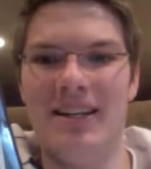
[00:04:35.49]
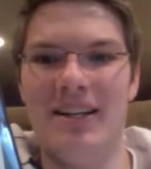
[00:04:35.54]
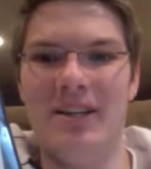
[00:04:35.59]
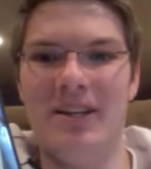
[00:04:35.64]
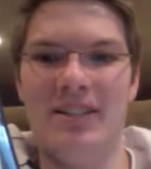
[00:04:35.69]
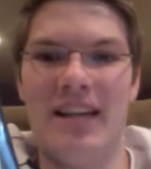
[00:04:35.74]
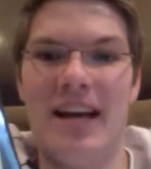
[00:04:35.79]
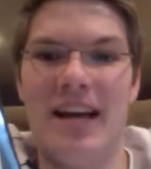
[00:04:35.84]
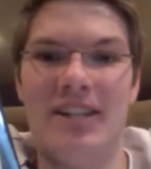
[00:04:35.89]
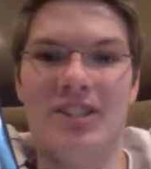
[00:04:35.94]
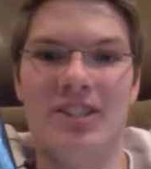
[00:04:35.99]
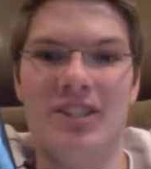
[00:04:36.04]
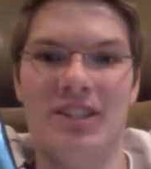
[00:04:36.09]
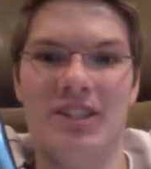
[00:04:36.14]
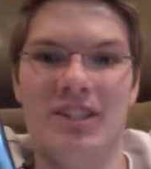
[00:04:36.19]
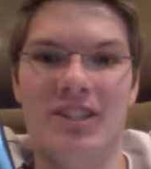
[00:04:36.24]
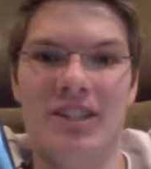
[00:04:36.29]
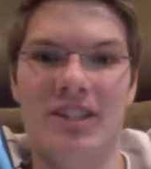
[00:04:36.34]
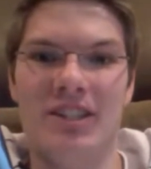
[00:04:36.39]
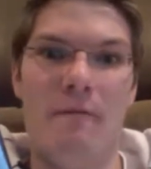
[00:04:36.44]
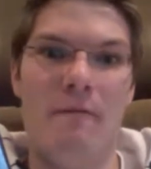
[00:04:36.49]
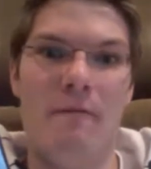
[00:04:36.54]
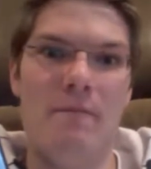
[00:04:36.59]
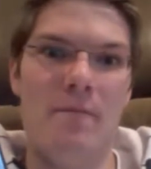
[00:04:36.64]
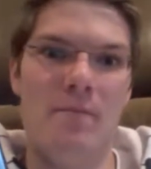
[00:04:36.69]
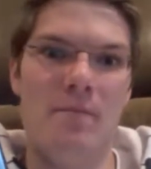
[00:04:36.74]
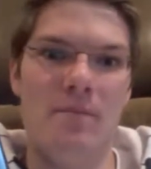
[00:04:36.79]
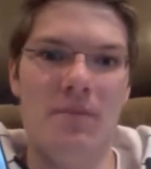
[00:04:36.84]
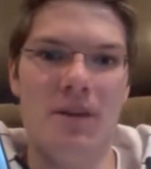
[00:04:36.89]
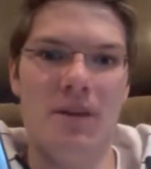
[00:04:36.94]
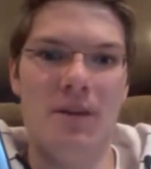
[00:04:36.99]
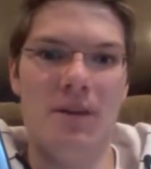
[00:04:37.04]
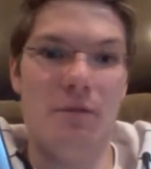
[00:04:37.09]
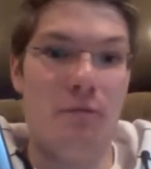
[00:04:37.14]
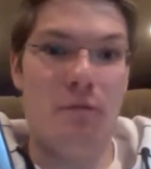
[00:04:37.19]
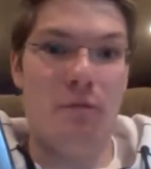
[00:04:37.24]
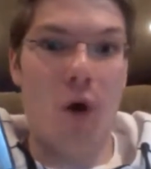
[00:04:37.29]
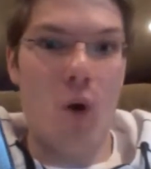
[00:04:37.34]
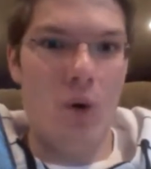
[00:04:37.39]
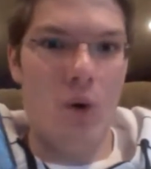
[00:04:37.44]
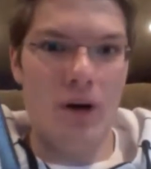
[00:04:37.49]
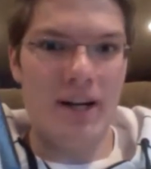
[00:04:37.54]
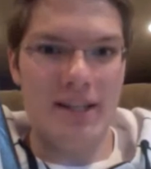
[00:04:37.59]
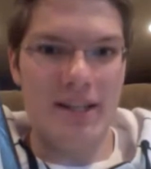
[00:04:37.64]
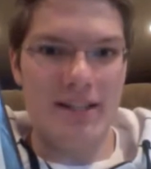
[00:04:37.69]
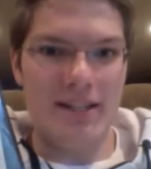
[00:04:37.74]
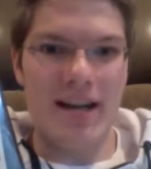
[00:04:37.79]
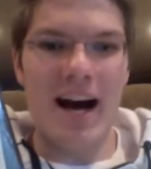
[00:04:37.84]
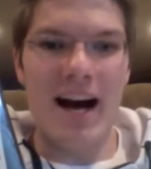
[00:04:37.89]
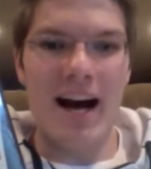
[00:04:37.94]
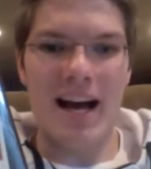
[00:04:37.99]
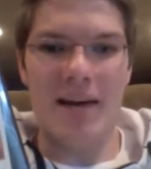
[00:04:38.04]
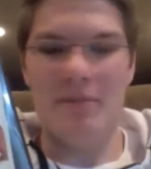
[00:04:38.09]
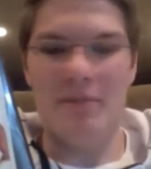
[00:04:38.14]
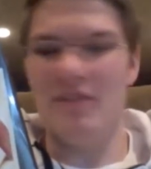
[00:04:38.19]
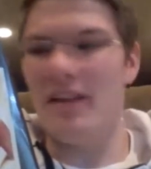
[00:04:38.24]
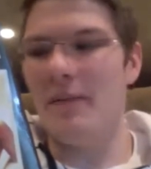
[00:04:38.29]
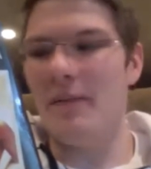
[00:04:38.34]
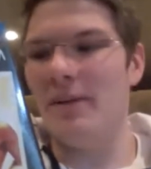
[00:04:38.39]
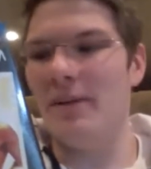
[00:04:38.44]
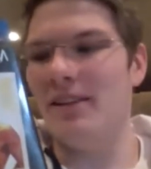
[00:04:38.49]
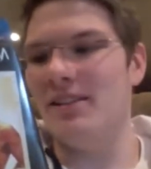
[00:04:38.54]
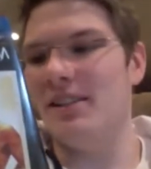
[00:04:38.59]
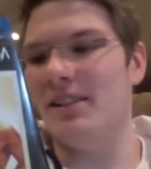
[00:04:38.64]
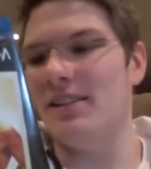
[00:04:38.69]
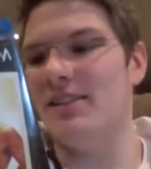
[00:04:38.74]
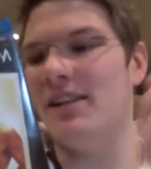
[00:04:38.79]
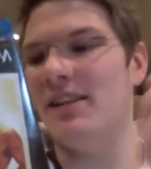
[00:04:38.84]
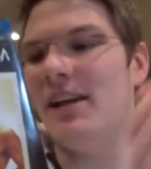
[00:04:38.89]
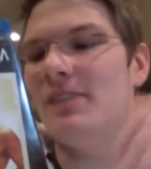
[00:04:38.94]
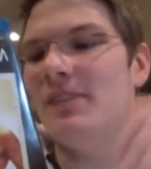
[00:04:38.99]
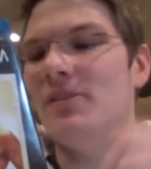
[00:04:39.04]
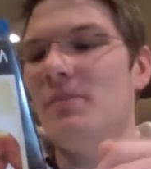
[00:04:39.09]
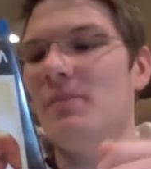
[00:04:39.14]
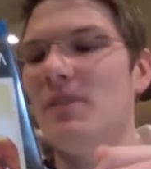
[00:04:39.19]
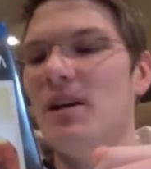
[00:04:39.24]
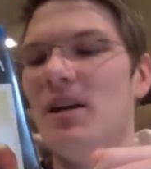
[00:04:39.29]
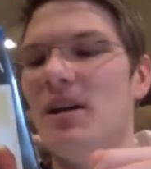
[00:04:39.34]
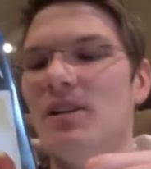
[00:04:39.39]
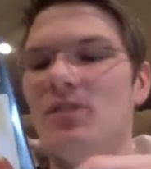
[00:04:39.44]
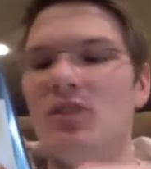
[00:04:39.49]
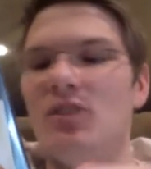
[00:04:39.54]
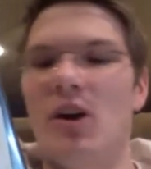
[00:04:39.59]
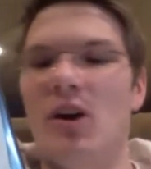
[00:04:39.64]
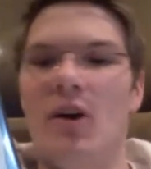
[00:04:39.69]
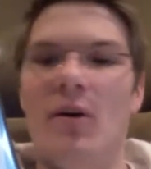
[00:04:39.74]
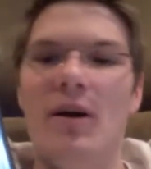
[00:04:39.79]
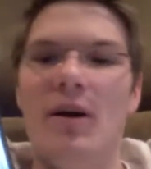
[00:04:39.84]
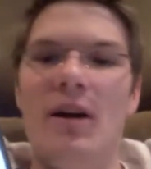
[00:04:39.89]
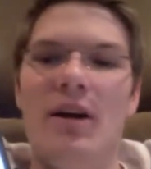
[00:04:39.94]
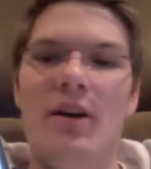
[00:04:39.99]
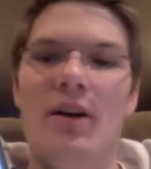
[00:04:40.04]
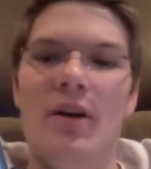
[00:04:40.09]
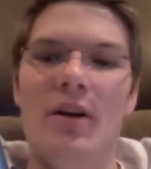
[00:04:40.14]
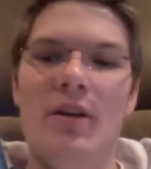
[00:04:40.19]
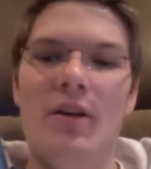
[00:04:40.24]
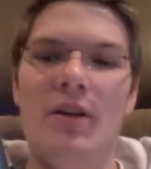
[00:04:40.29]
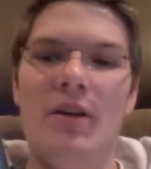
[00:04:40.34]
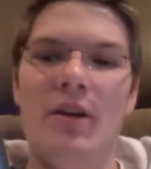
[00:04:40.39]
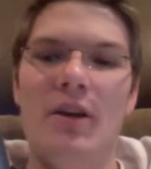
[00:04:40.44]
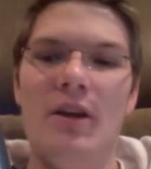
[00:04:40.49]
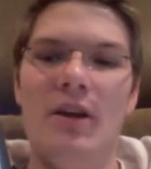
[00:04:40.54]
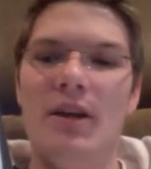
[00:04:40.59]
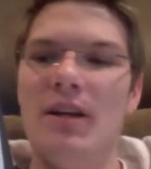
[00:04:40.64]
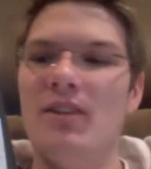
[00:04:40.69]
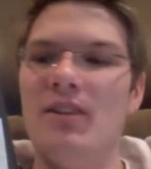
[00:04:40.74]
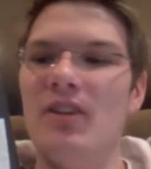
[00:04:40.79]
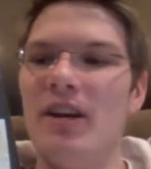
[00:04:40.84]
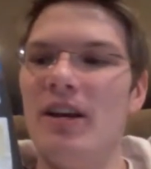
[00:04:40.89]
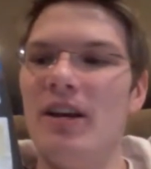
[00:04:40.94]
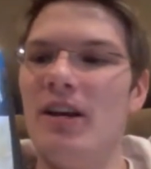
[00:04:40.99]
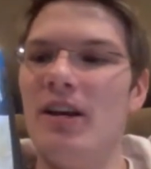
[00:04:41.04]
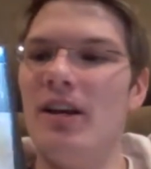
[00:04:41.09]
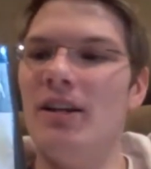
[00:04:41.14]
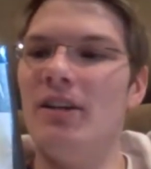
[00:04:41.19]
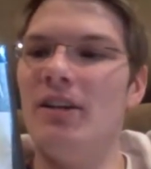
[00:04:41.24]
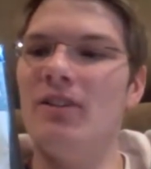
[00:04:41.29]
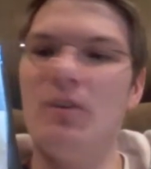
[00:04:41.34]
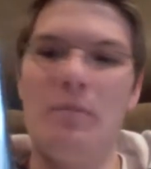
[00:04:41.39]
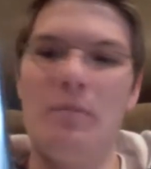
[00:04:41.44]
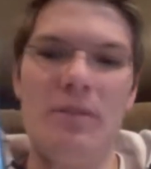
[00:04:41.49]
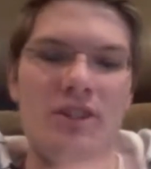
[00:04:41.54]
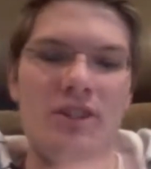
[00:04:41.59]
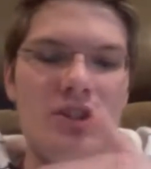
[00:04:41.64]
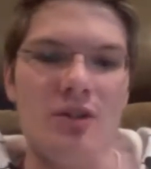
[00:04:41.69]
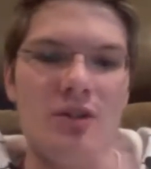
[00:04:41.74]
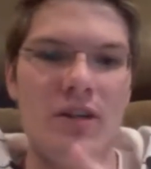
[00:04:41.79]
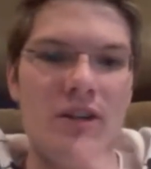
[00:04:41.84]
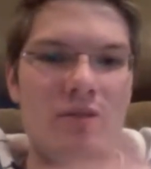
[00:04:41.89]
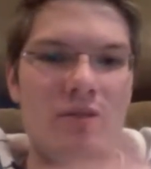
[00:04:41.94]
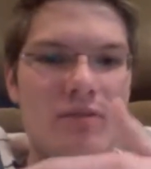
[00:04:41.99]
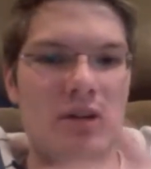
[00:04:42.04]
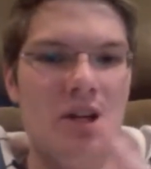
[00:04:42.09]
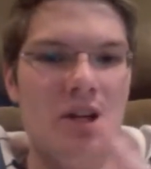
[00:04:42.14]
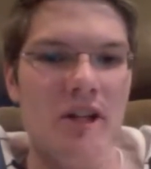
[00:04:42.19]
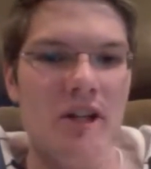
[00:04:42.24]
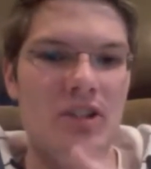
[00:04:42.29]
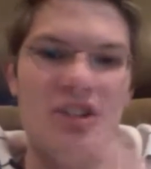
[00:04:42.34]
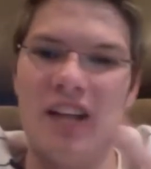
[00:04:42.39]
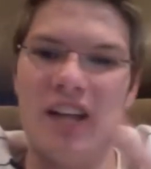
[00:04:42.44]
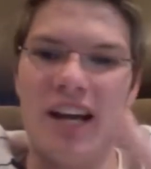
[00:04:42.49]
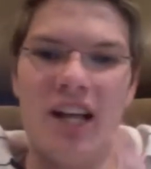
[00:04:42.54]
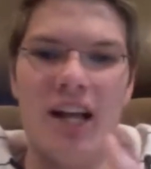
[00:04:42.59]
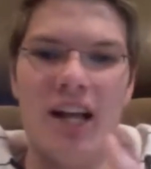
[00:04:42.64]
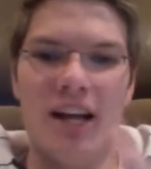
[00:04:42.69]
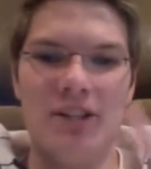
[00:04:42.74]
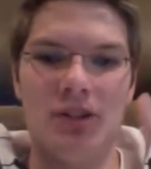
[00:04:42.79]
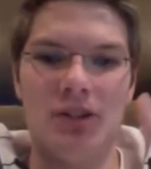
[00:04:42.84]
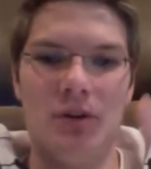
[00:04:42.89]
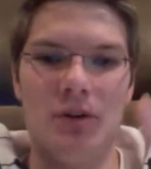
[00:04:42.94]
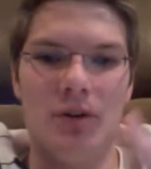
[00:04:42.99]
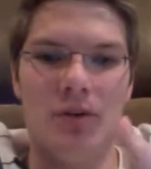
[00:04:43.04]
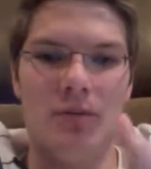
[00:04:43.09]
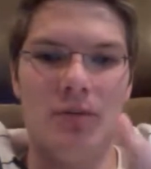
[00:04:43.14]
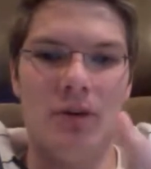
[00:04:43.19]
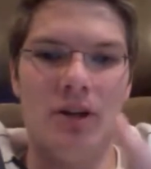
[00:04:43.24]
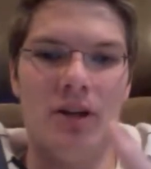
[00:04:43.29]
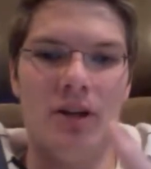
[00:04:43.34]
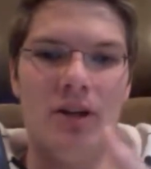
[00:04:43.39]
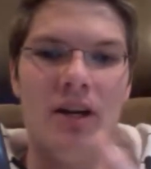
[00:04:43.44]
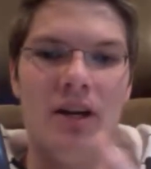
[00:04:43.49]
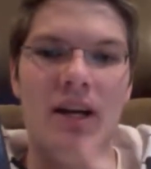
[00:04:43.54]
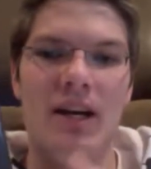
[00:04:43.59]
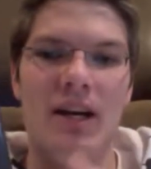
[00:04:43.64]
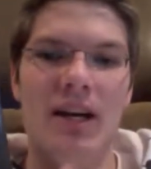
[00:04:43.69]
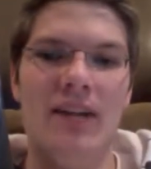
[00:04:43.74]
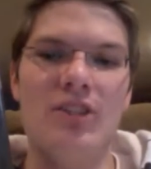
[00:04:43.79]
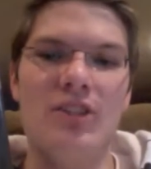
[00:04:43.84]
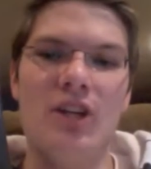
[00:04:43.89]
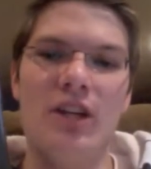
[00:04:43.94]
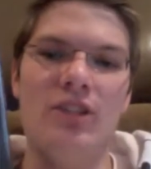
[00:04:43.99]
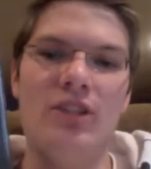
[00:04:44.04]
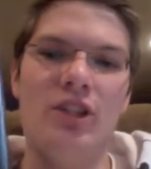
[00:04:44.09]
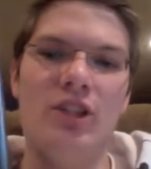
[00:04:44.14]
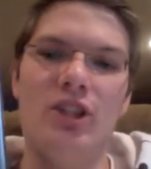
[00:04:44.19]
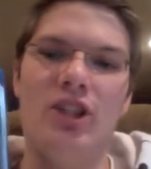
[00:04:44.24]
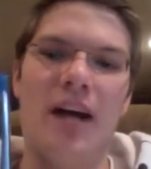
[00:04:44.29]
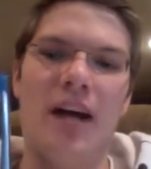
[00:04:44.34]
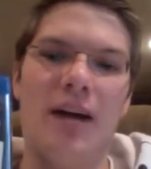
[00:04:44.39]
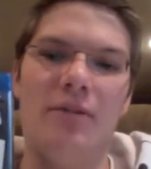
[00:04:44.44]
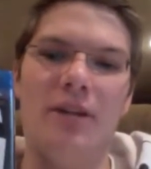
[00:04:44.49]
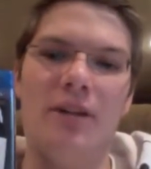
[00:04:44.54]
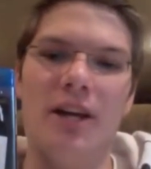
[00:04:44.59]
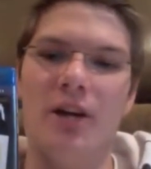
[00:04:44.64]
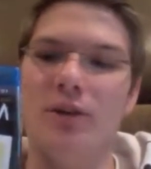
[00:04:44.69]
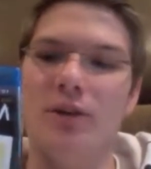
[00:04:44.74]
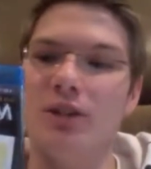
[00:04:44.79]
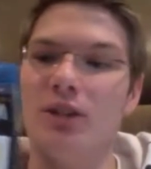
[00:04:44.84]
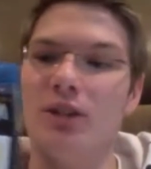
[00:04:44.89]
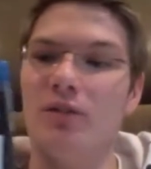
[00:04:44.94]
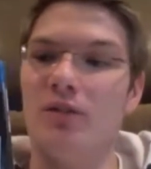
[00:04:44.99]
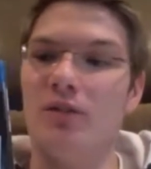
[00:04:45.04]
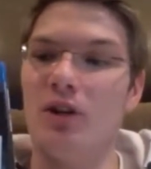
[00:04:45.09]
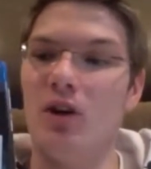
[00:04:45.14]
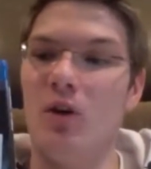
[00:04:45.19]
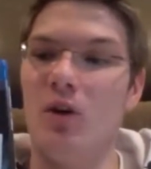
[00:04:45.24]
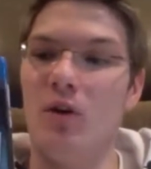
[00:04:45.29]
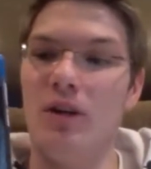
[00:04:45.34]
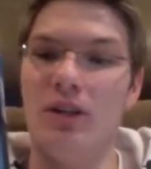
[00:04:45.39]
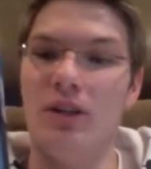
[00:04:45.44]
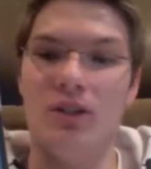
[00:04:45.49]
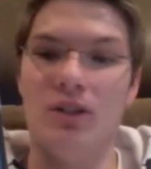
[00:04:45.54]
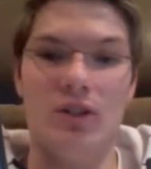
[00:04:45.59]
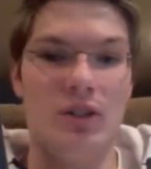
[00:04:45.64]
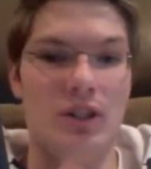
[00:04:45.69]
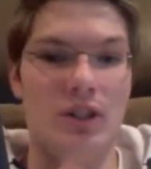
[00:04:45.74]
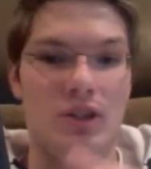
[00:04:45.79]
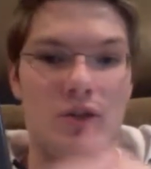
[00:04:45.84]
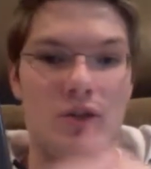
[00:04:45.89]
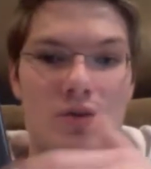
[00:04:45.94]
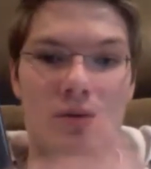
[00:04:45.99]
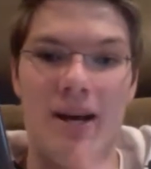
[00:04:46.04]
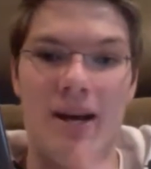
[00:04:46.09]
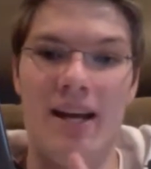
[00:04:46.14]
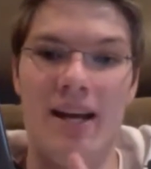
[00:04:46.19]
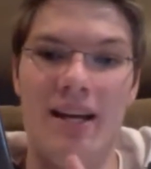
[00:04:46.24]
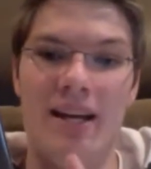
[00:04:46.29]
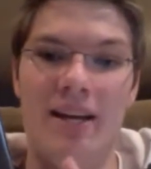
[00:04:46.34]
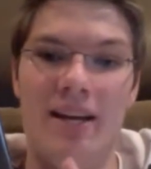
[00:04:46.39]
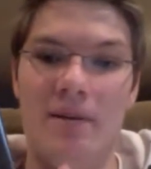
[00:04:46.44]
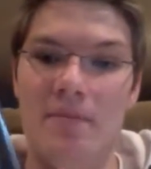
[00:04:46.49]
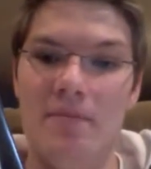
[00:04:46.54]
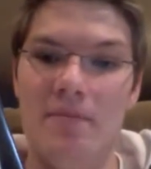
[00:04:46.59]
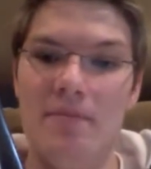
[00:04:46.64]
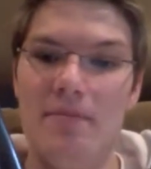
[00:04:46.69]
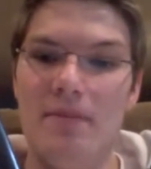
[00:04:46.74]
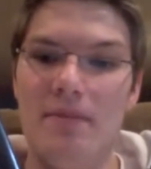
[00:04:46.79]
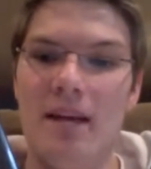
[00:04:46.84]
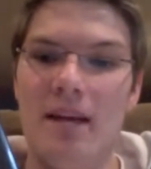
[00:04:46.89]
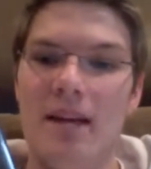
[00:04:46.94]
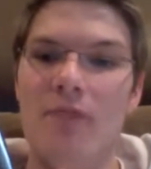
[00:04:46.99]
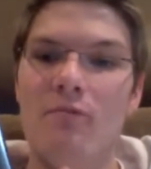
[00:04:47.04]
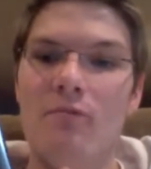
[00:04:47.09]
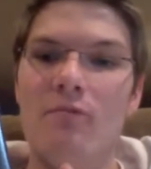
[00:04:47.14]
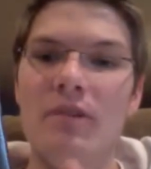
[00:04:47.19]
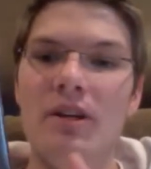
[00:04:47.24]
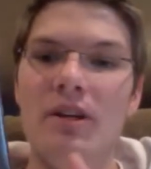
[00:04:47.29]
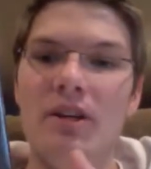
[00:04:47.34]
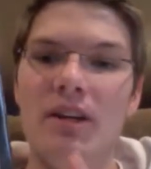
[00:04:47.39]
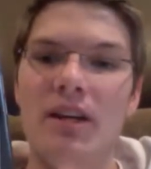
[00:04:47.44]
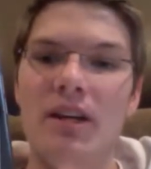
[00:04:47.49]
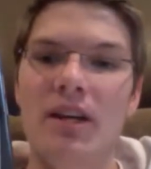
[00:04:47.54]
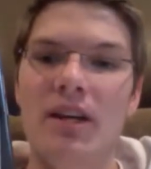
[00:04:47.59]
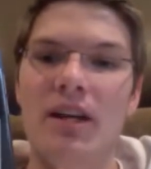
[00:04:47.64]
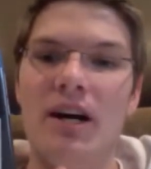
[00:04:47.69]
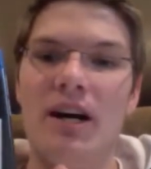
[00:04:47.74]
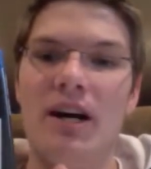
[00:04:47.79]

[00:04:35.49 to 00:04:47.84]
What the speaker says: is actually forward in time, if that makes any sense. So it's a mystery thriller, psychological thriller. It's a genre that Christopher Nolan is great in, and it really